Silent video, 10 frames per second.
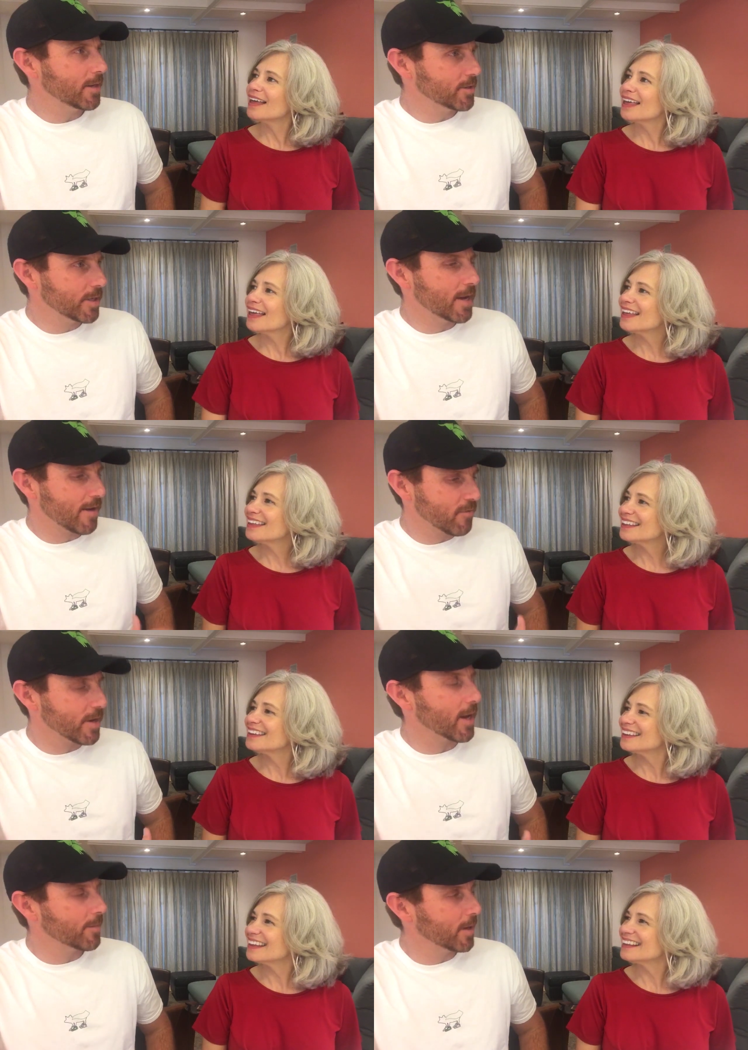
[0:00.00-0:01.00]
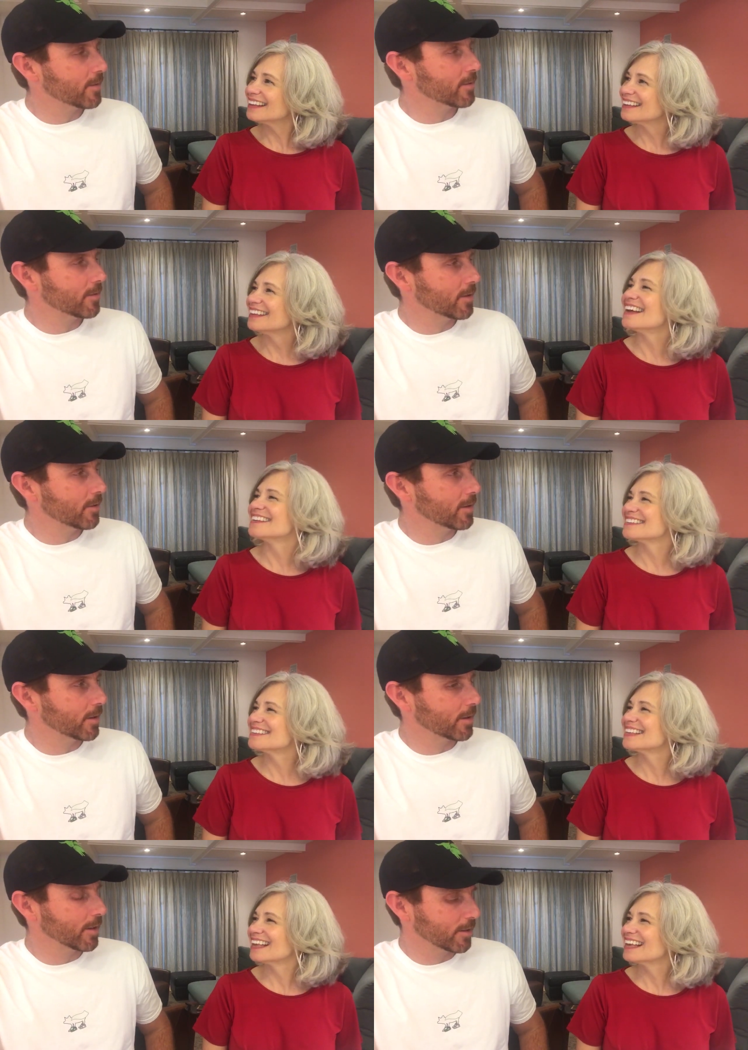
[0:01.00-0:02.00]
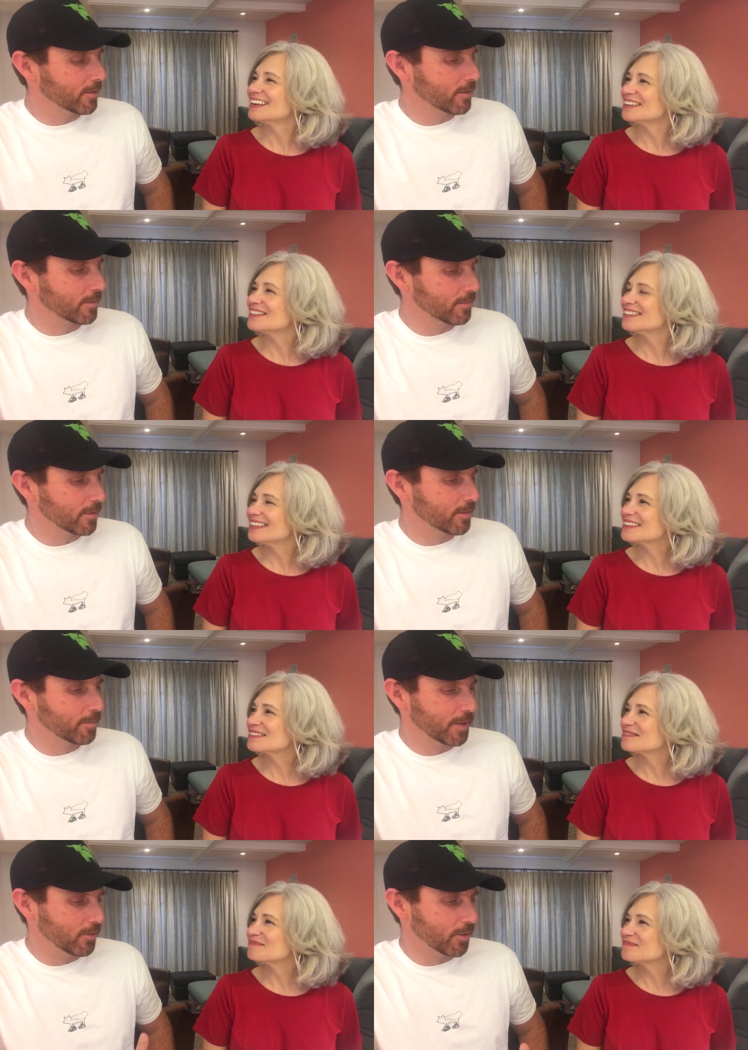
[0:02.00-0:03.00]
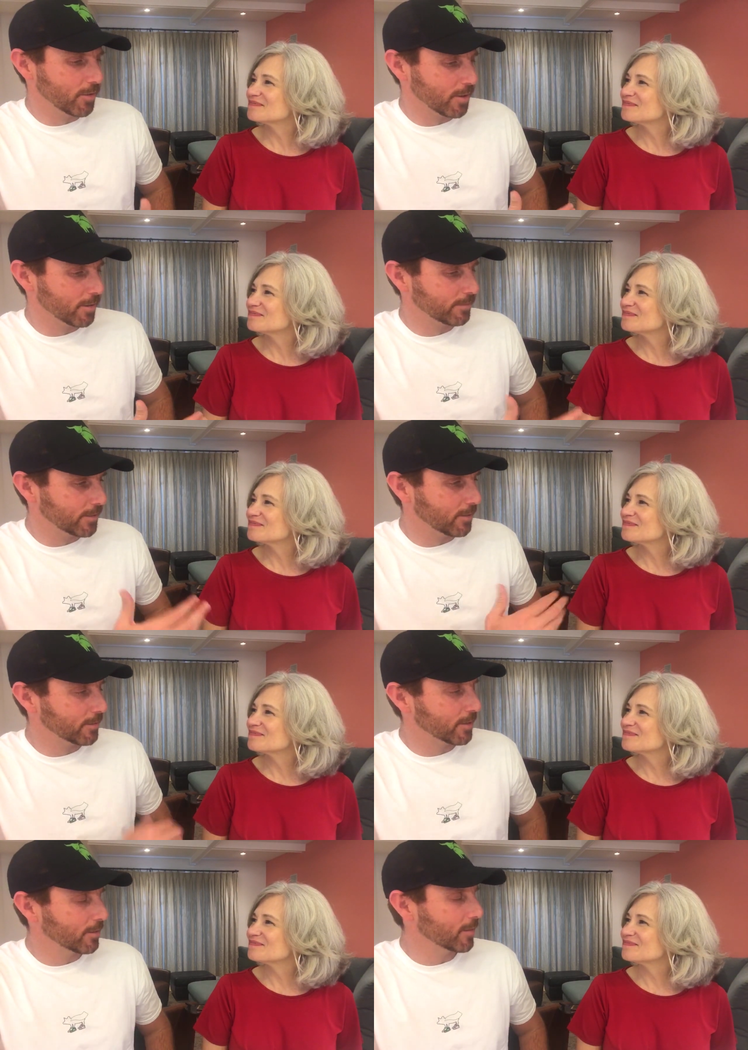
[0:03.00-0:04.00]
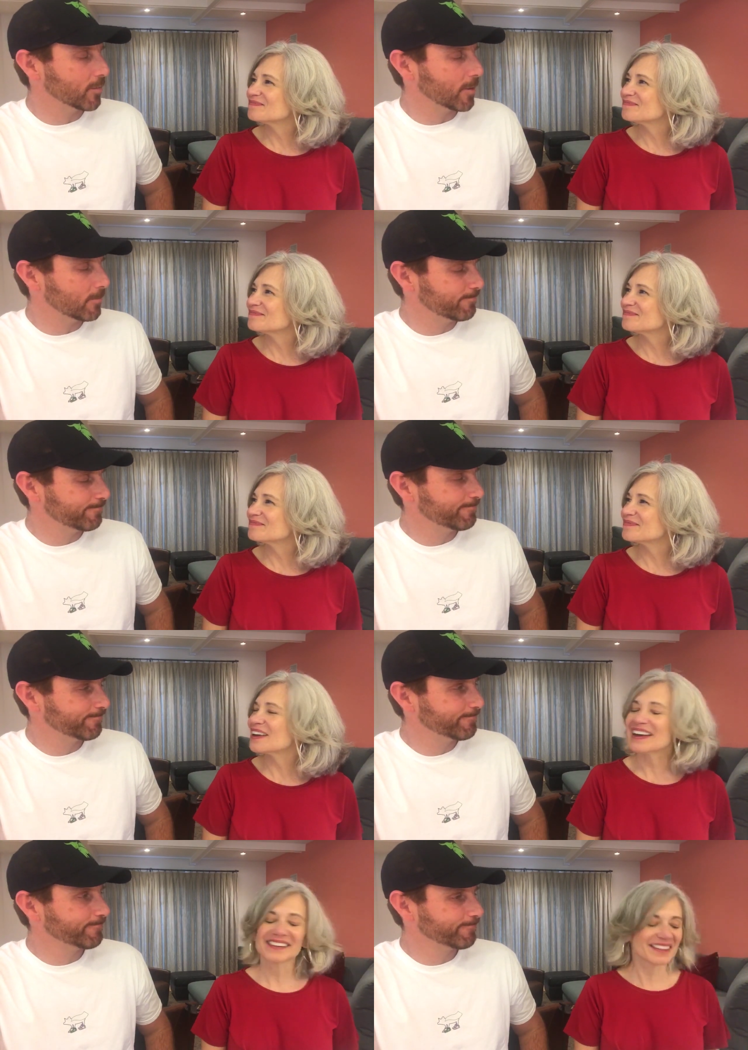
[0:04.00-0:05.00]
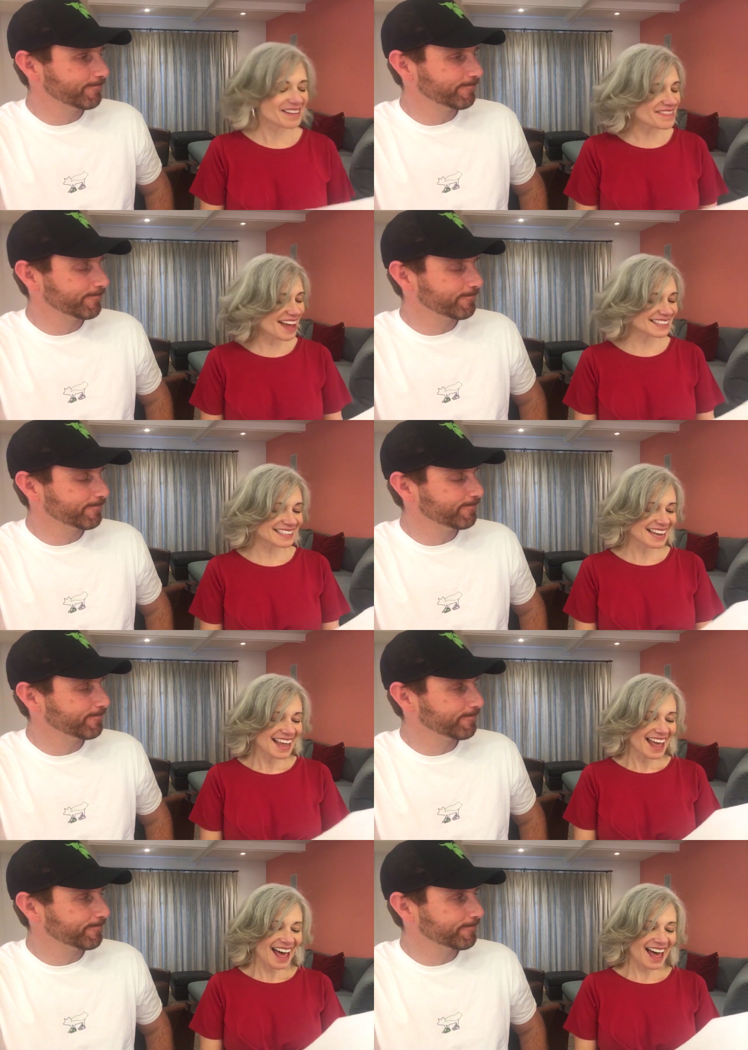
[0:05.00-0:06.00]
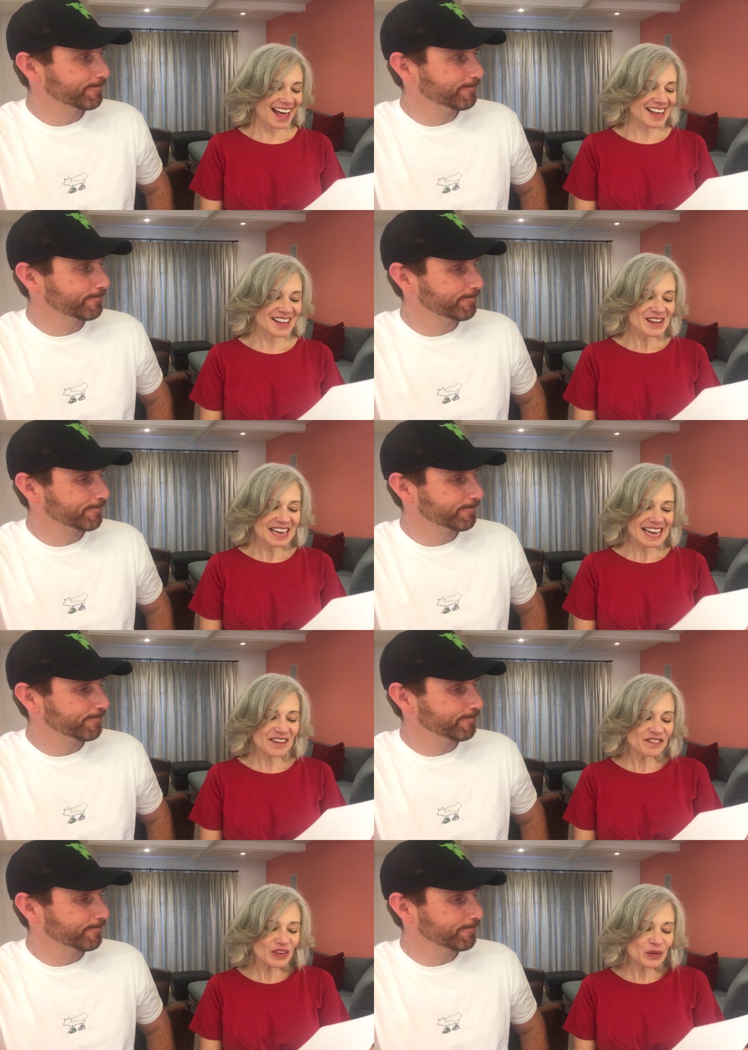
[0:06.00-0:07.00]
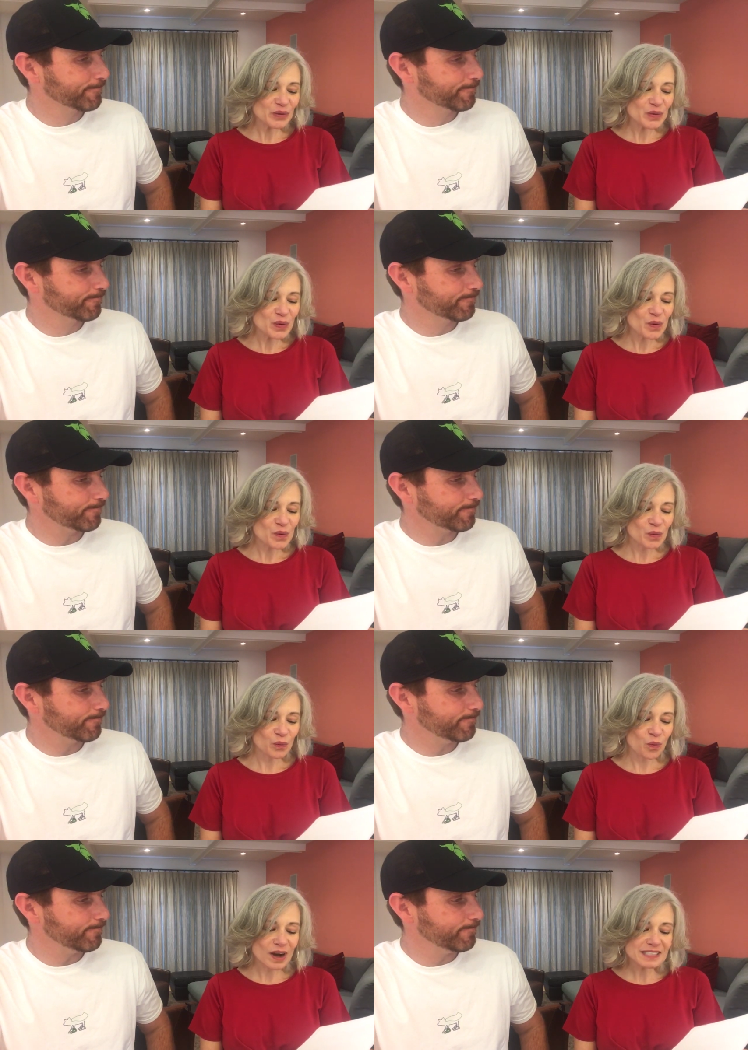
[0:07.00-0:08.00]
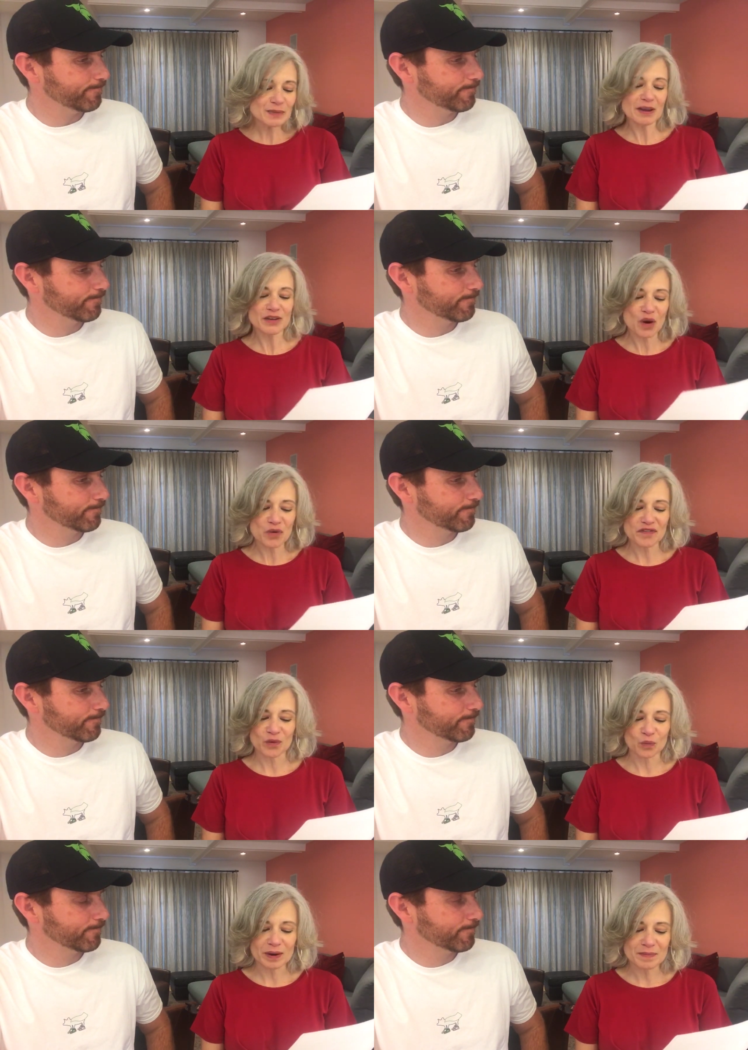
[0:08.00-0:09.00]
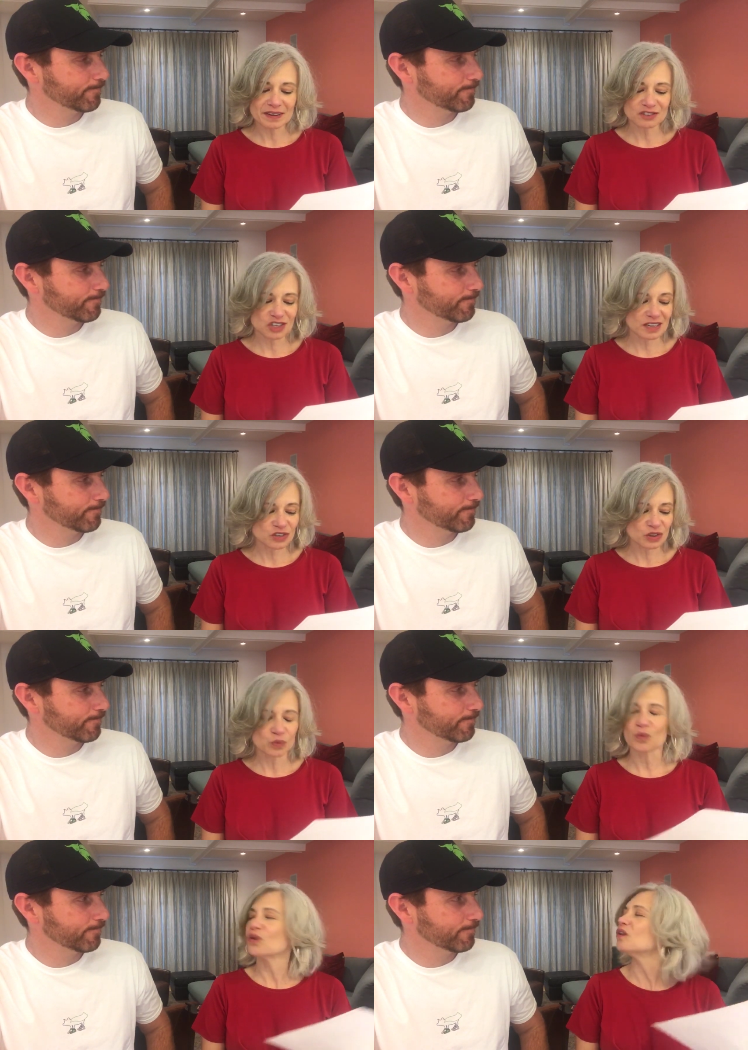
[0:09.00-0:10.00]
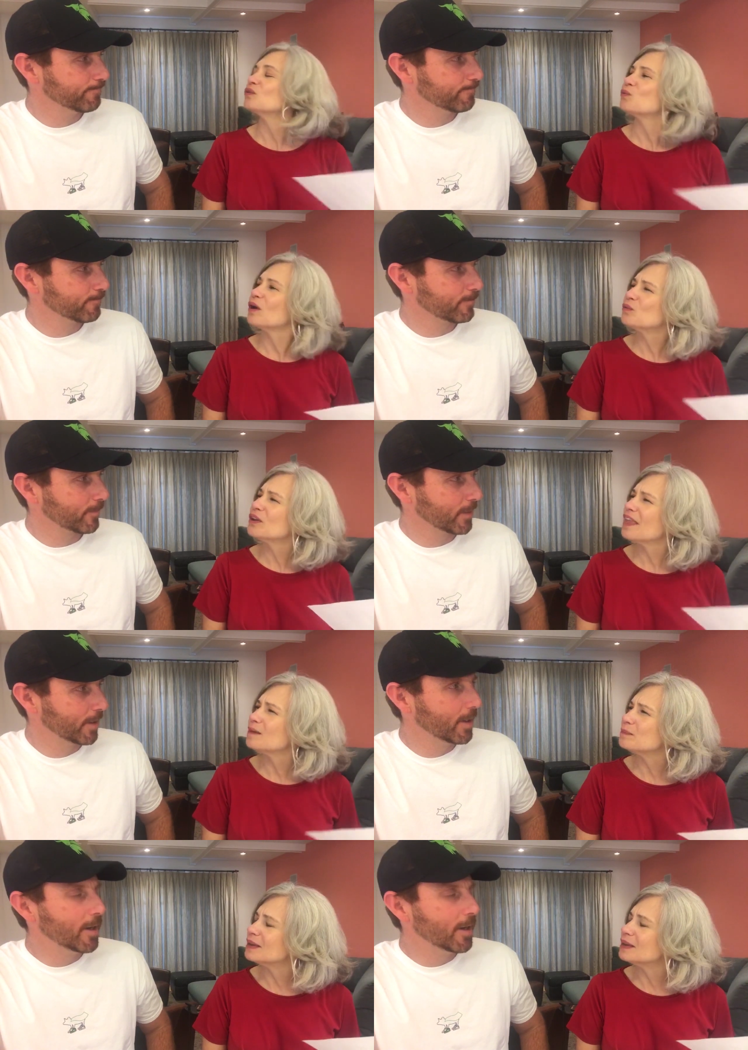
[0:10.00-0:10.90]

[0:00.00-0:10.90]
Speaker 1: Yeah, just an everyday basis. yes. Know, like, like just just be who you are. Don't don't live small.
Speaker 2: I love that. Uh, if you want to be known for one bit of change in the world, what would